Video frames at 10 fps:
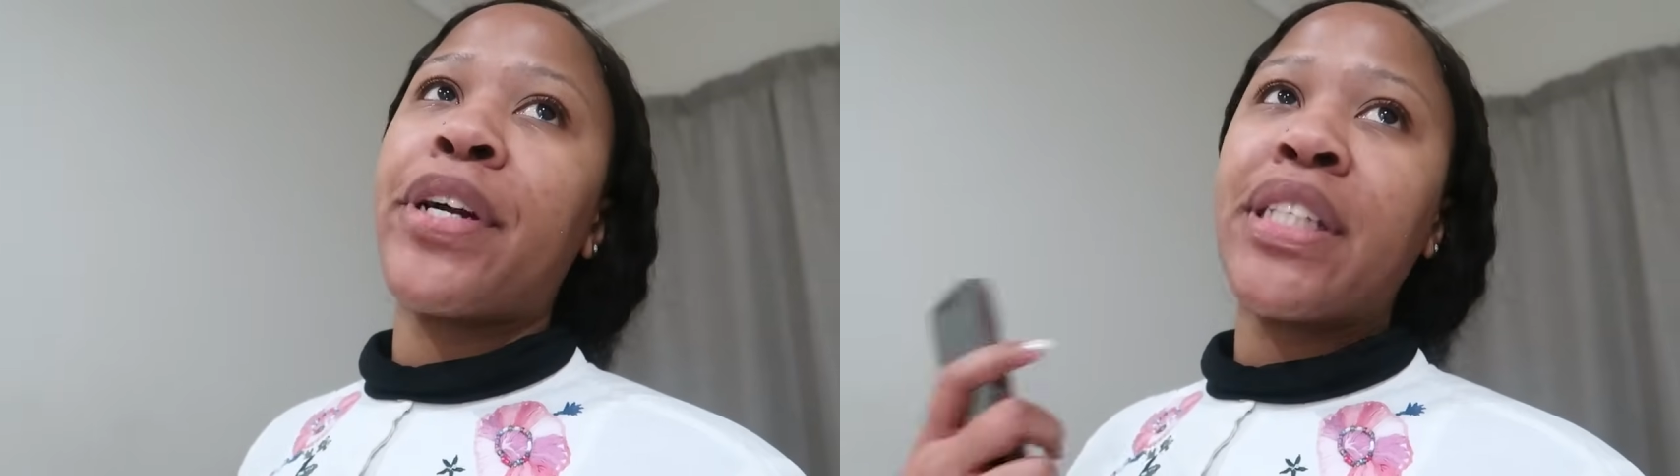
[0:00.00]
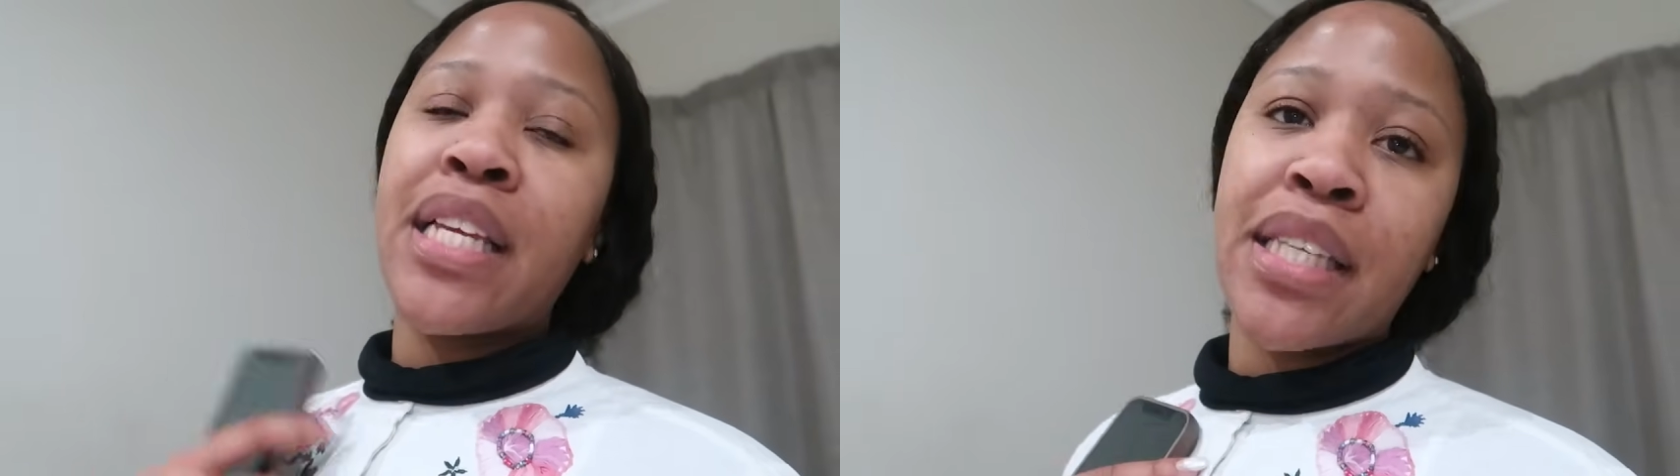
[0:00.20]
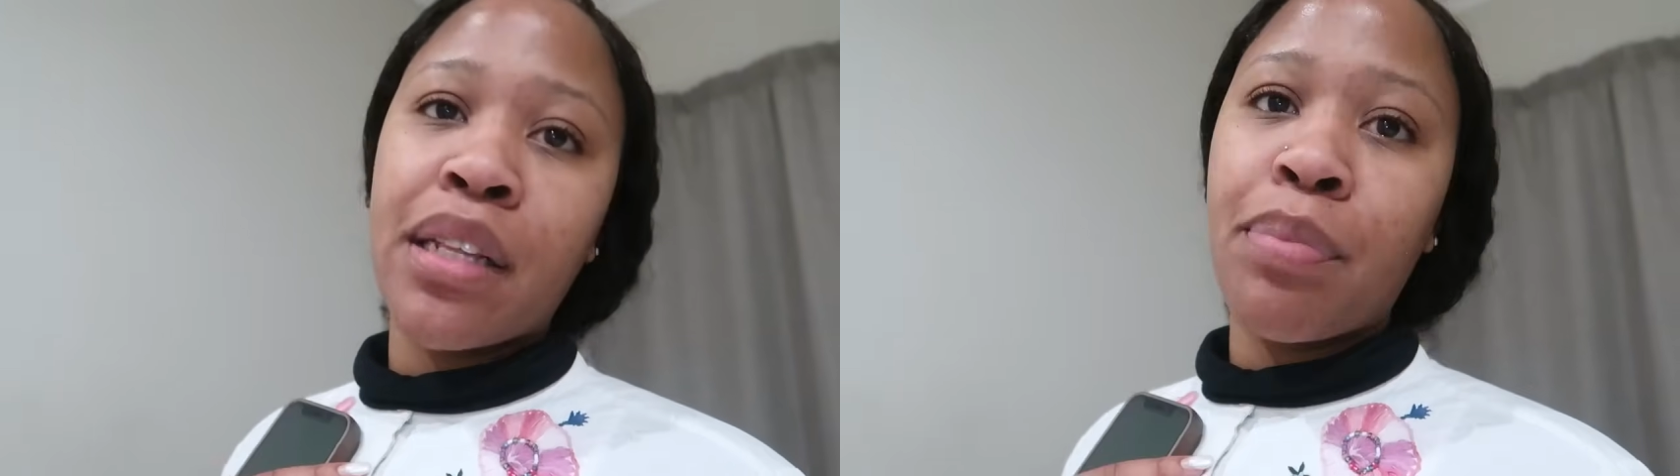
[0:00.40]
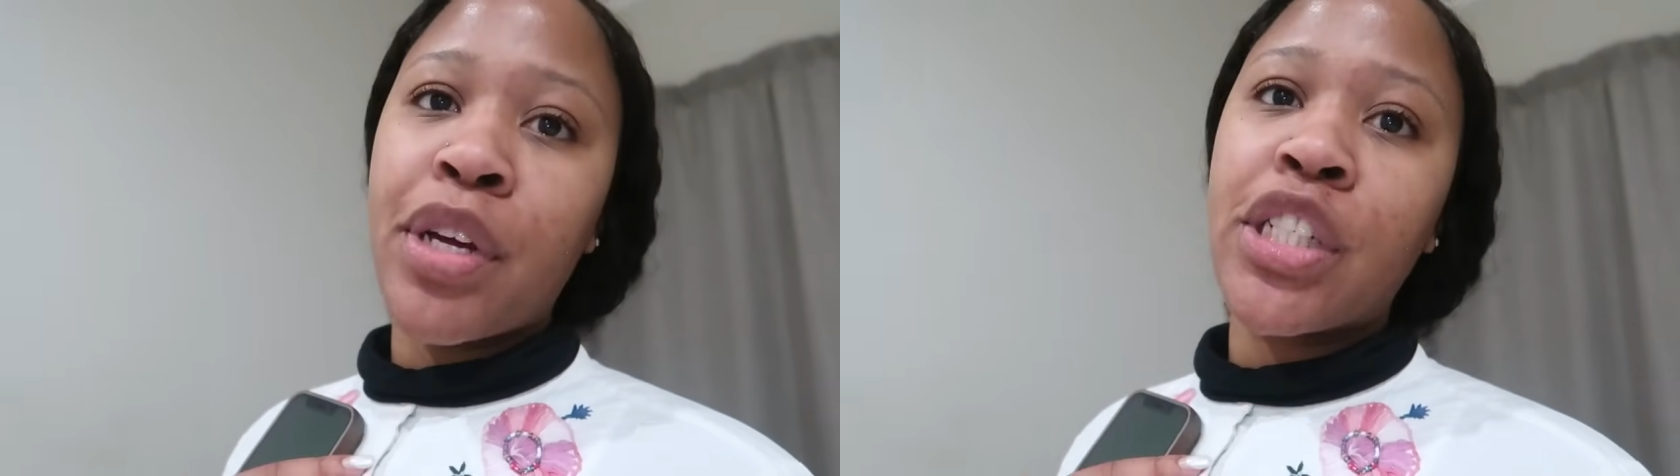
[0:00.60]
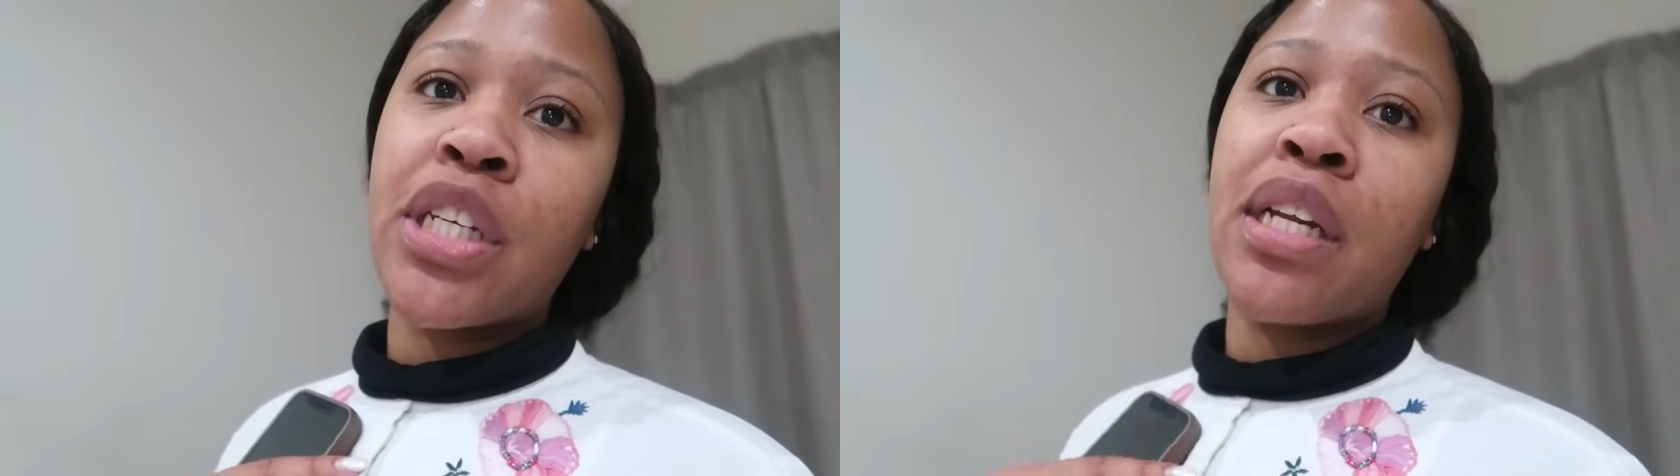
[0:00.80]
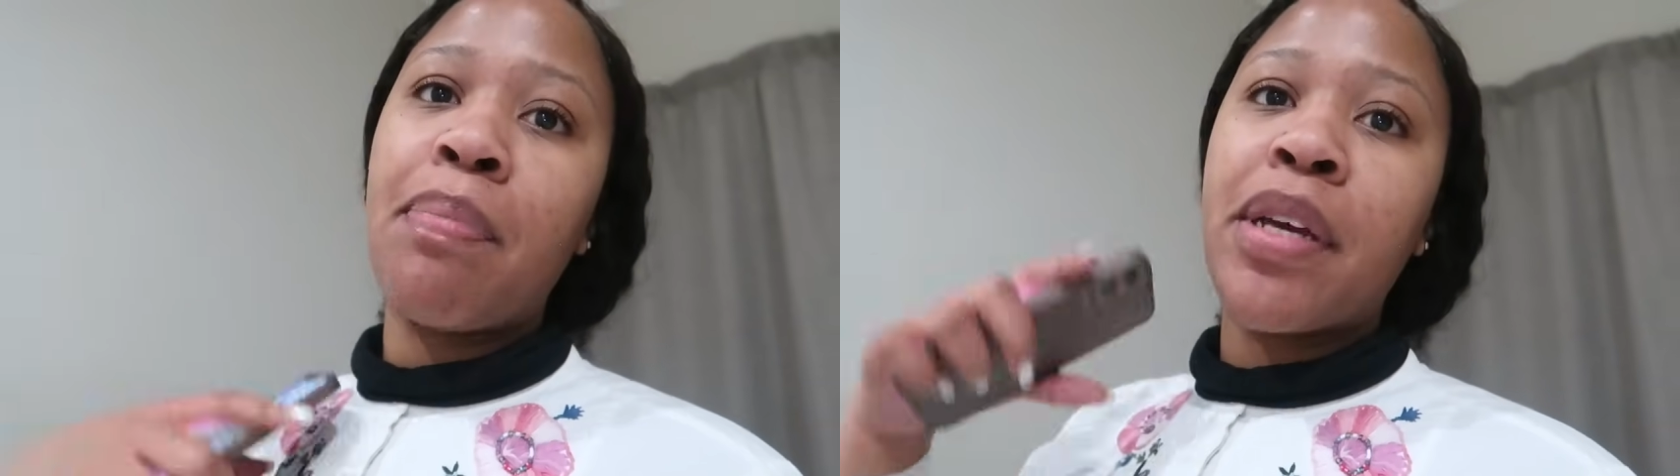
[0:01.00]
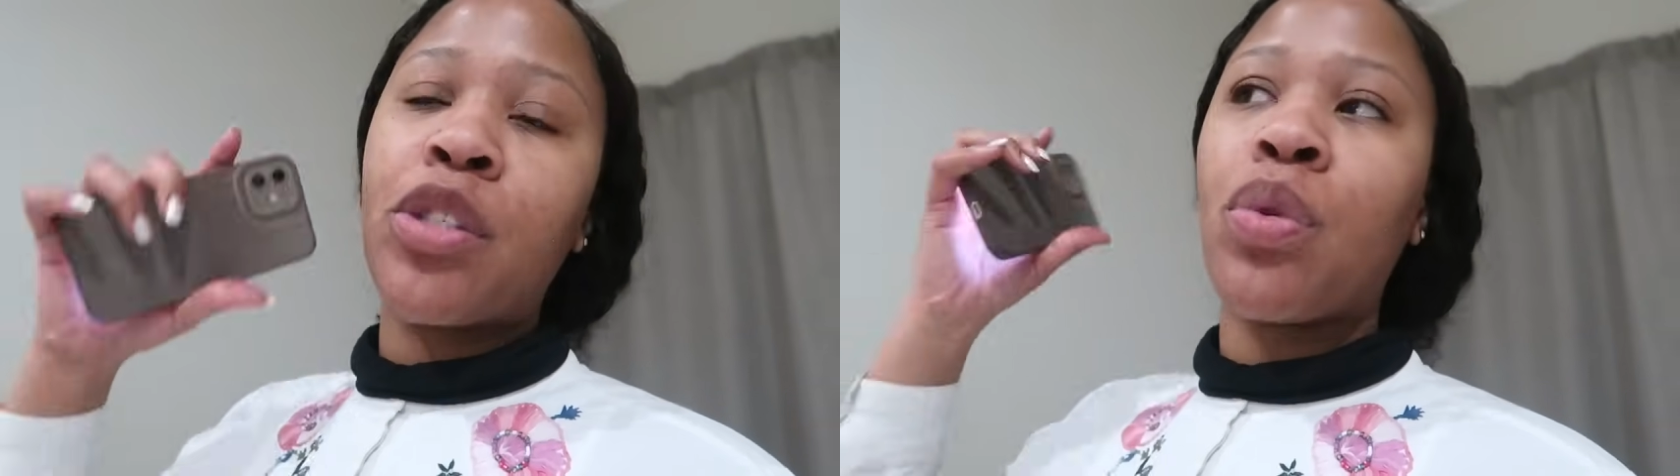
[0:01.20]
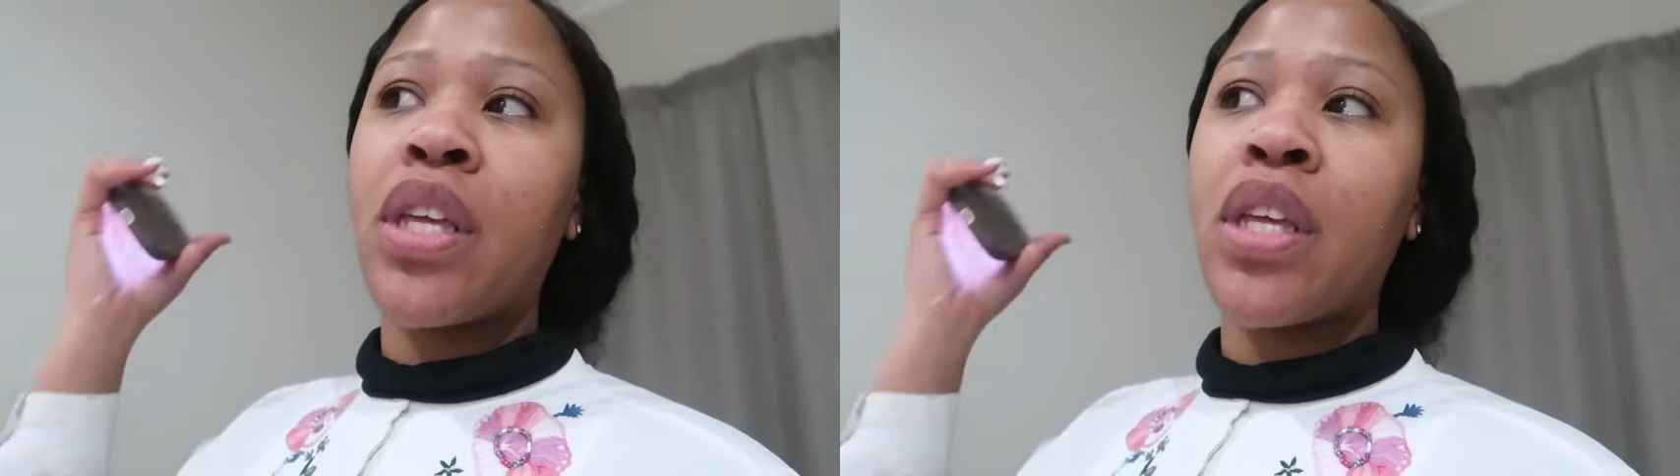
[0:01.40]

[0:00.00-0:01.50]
birthday celebration mixed